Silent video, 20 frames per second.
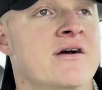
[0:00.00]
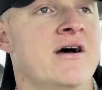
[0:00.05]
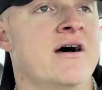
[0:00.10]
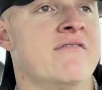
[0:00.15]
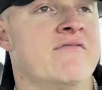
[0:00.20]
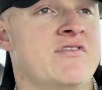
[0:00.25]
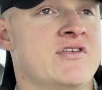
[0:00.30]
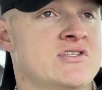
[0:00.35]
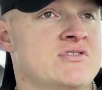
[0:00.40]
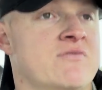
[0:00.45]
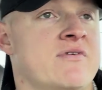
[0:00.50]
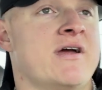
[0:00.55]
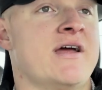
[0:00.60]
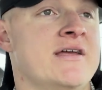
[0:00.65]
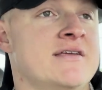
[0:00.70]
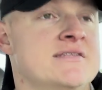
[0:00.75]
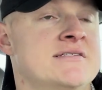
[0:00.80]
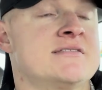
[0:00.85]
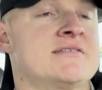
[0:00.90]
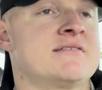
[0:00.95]
of this
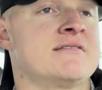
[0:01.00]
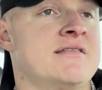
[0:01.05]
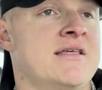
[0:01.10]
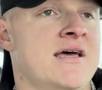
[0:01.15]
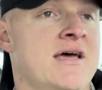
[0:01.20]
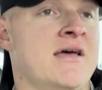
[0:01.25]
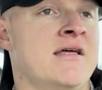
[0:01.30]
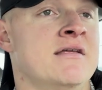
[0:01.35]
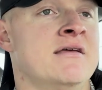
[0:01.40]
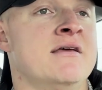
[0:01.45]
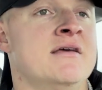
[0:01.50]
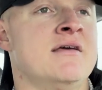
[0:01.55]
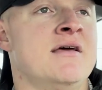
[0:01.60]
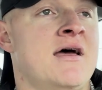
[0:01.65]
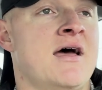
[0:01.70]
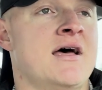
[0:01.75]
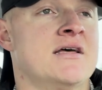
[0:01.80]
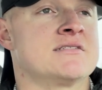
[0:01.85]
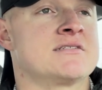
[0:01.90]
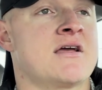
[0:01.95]
race that
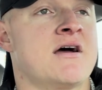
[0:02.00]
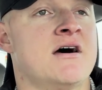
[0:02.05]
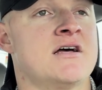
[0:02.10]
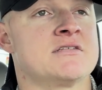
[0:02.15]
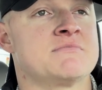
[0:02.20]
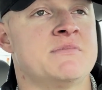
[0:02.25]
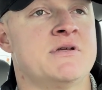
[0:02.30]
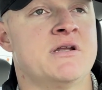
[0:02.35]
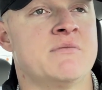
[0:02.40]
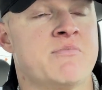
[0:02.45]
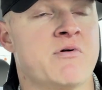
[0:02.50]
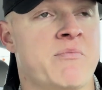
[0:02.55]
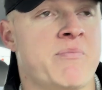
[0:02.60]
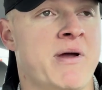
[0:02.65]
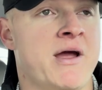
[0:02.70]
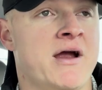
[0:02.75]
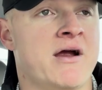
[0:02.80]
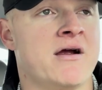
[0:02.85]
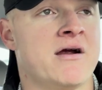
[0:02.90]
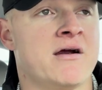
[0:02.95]
has caused me to
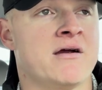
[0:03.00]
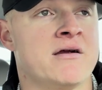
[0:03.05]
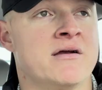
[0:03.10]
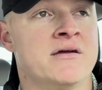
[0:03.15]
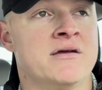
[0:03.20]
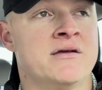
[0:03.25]
prepare